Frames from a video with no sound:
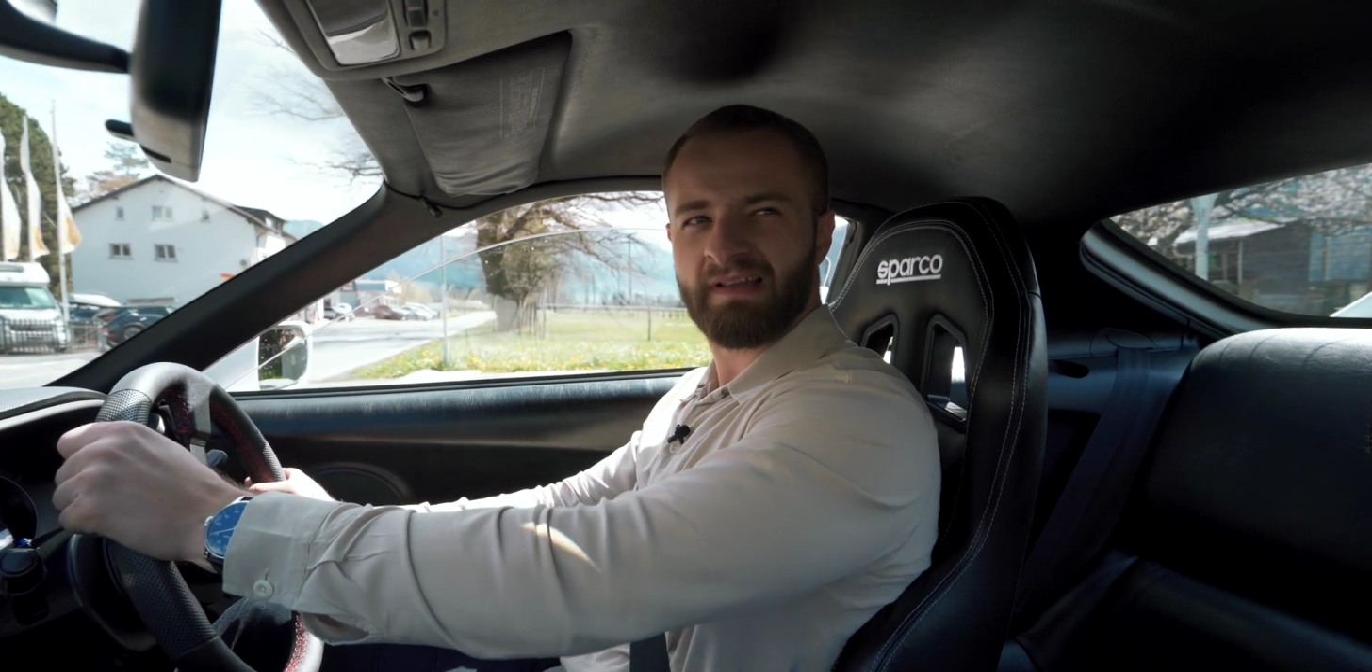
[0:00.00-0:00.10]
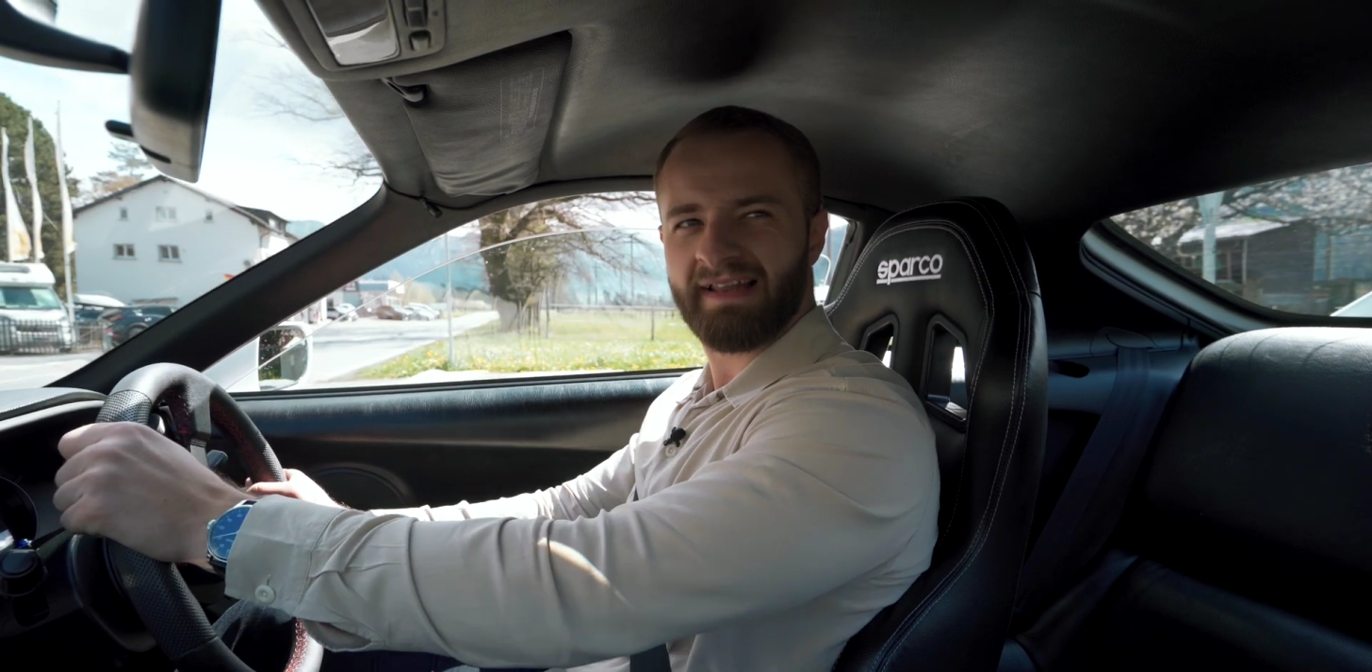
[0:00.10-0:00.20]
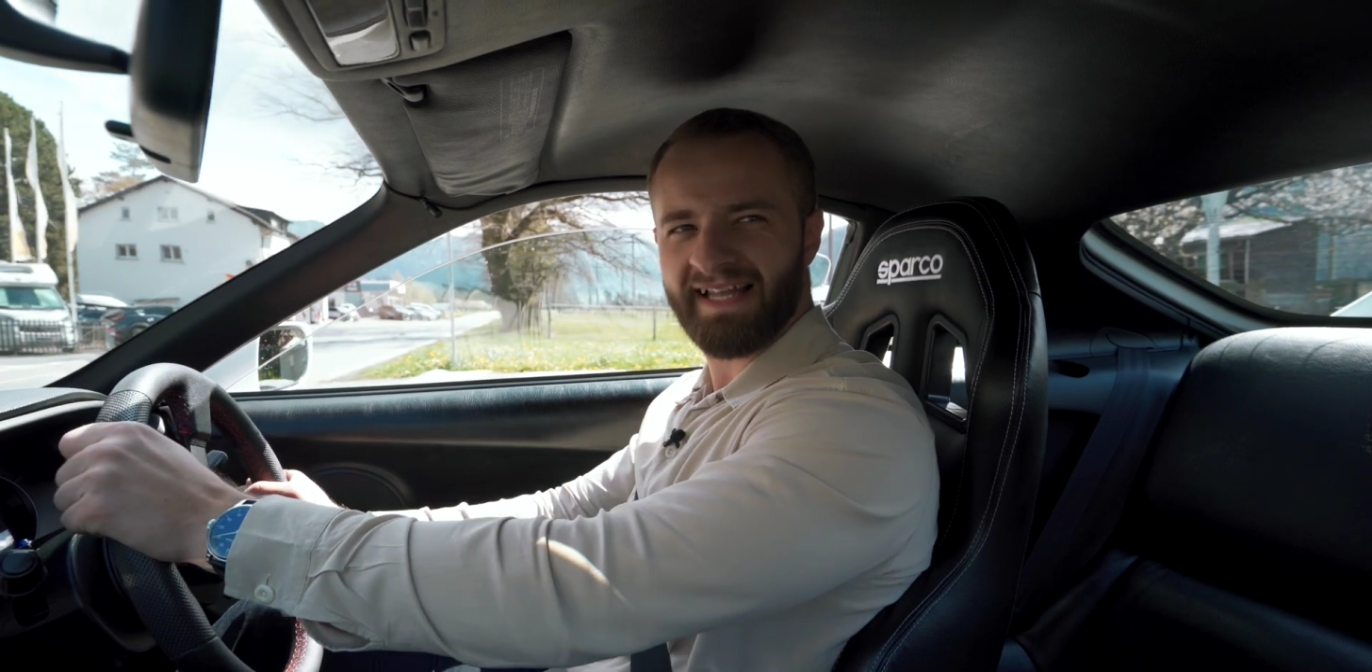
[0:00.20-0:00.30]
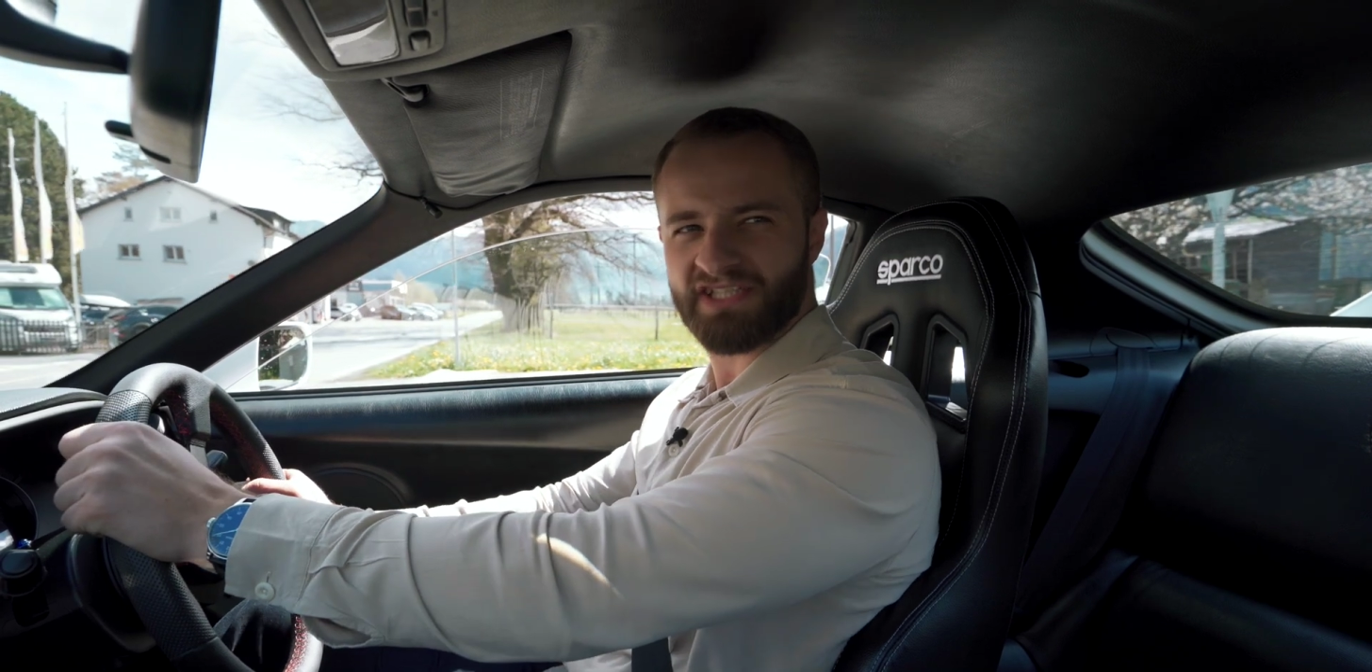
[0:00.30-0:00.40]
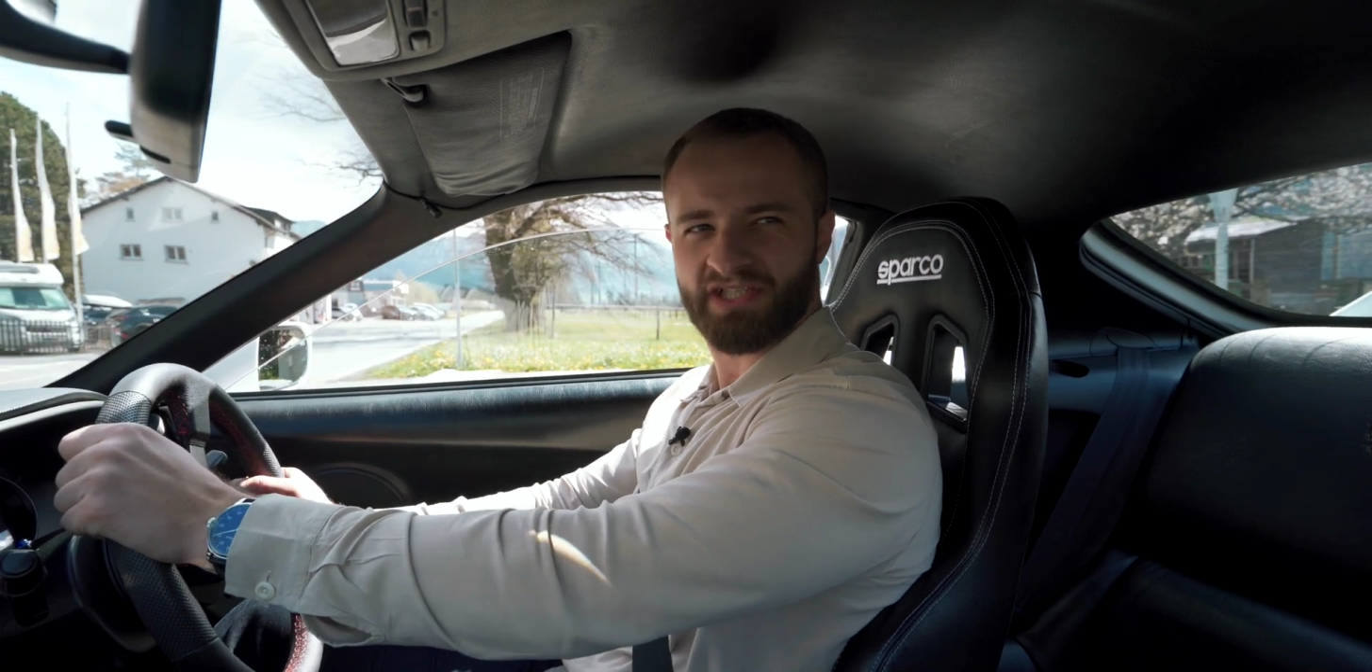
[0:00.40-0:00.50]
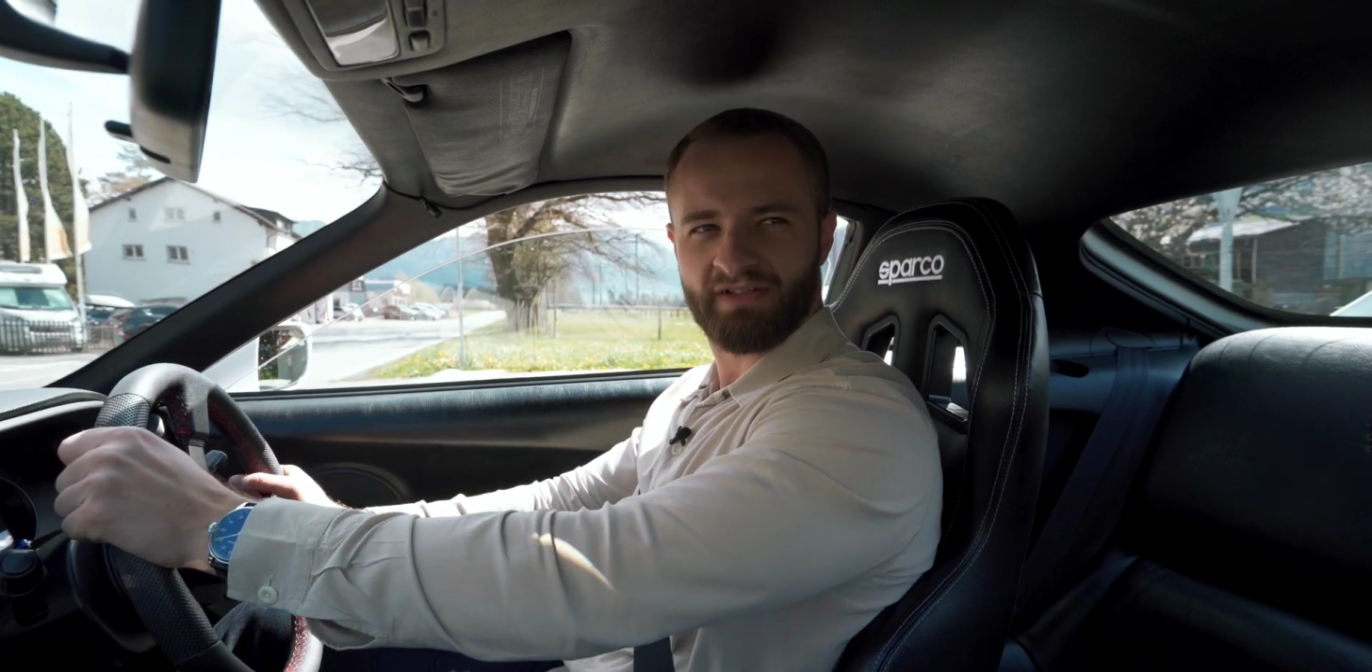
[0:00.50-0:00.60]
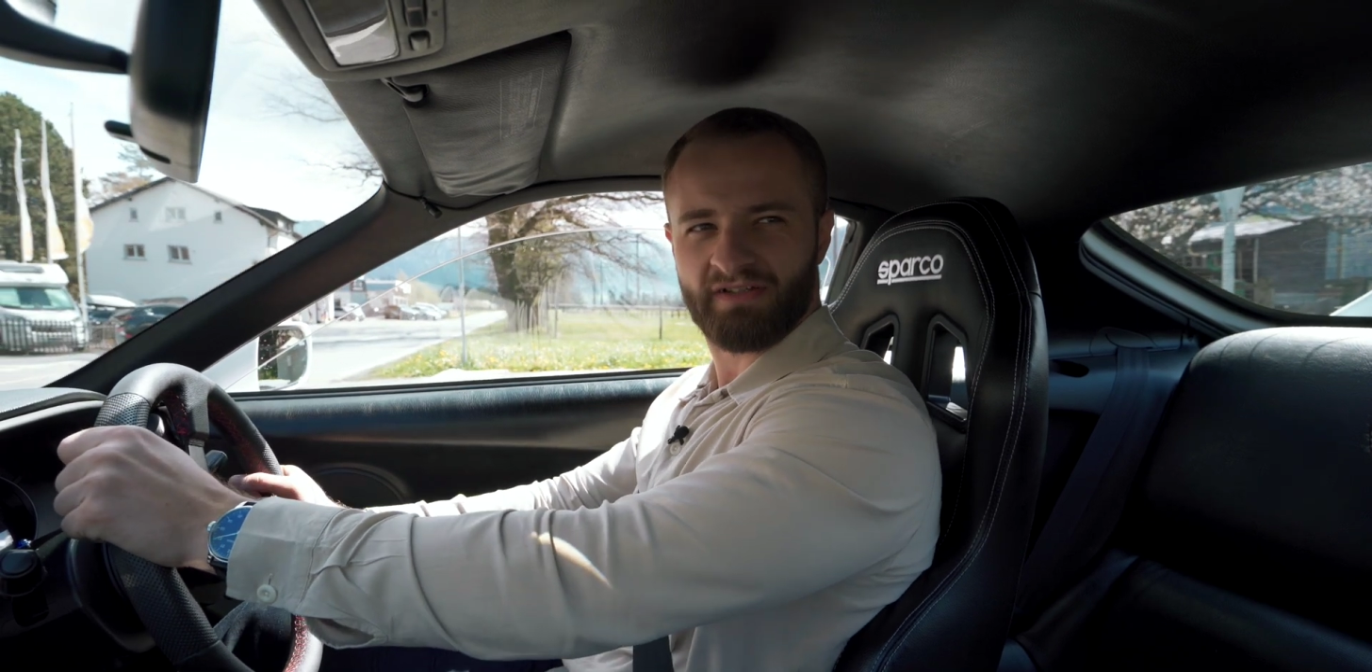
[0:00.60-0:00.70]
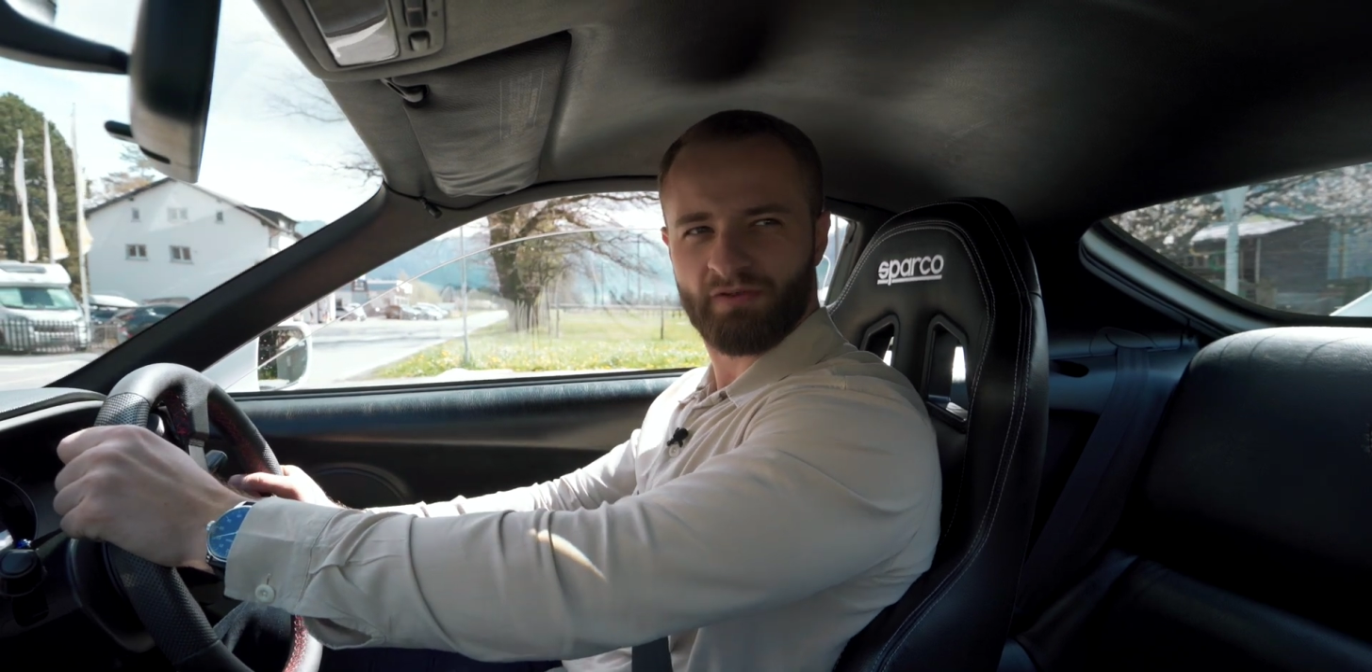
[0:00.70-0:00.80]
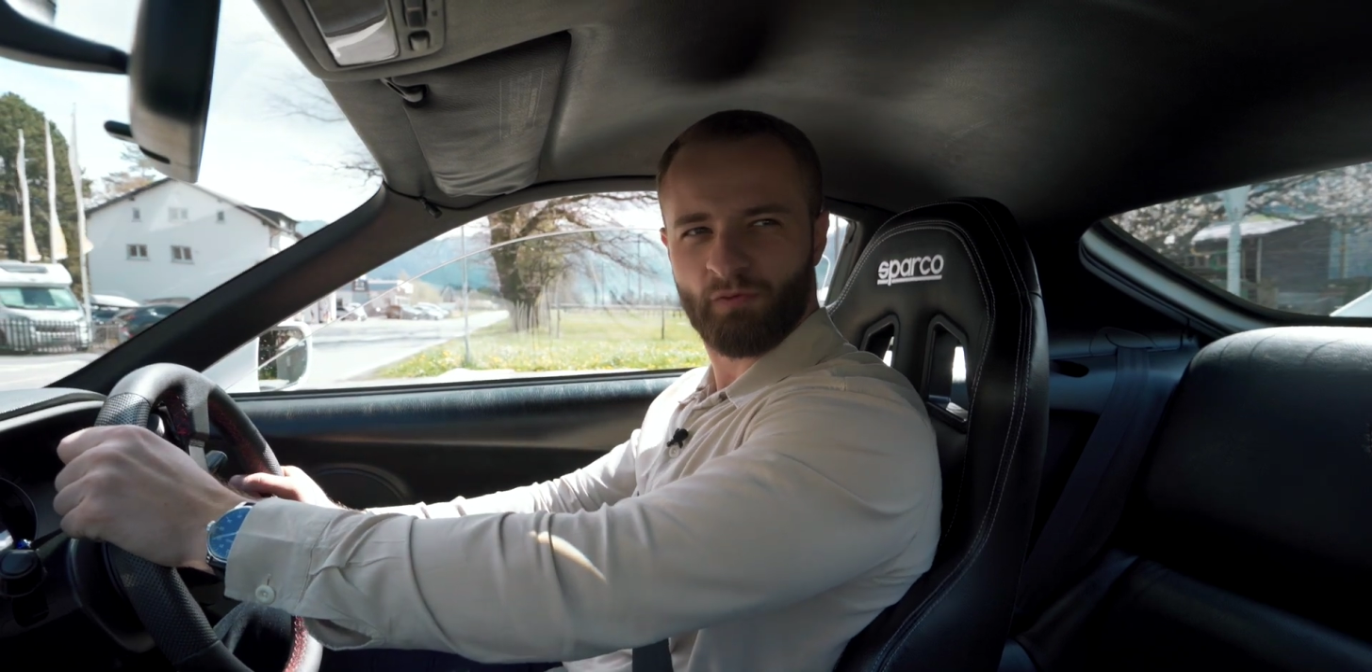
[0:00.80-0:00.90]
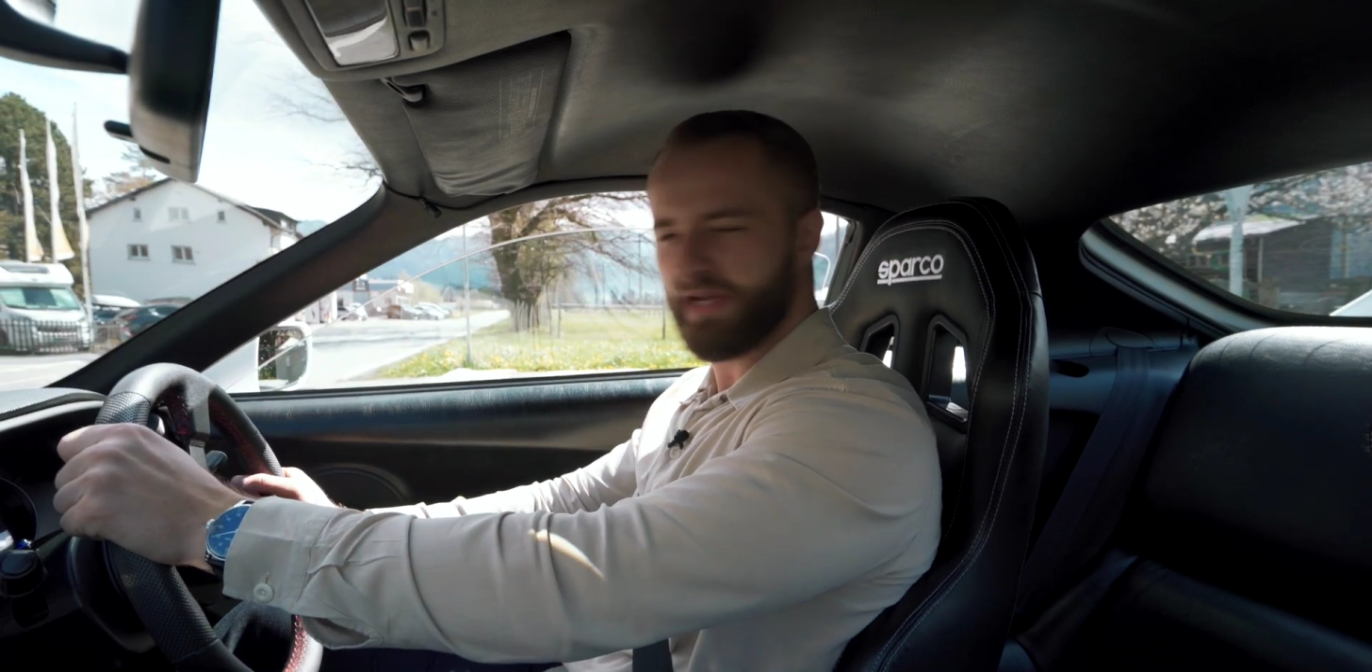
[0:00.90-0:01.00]
legend.
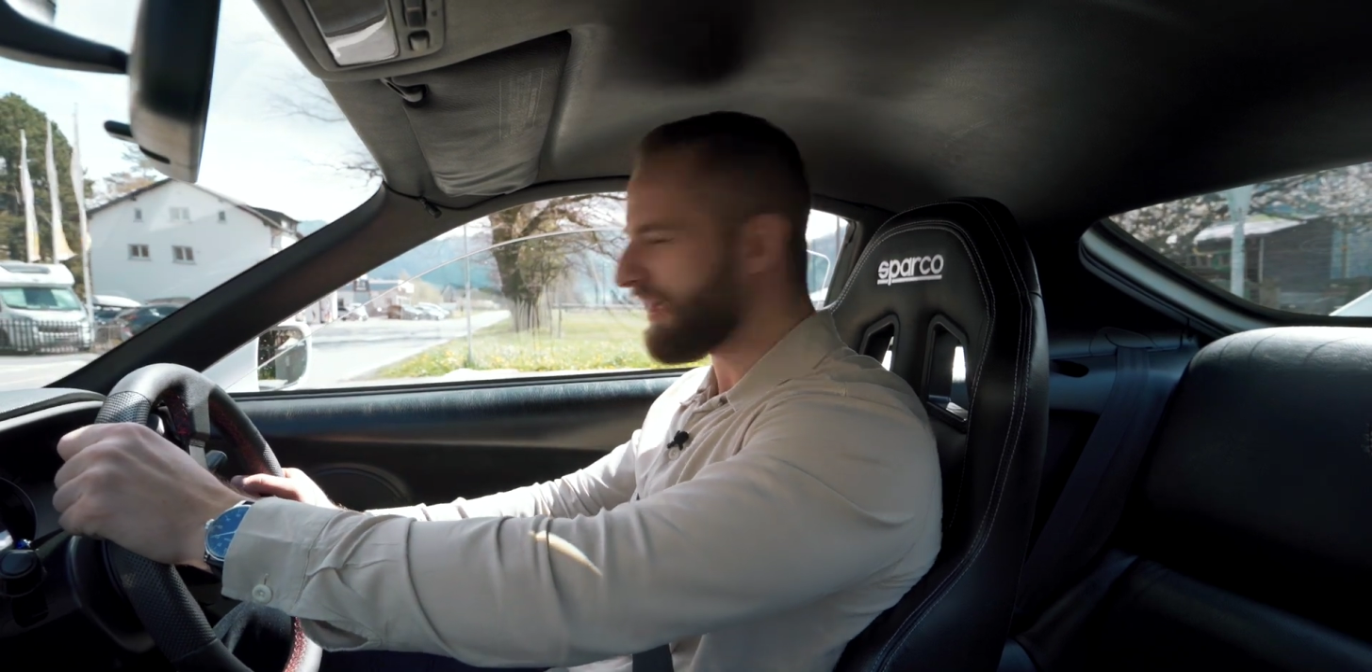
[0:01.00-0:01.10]
We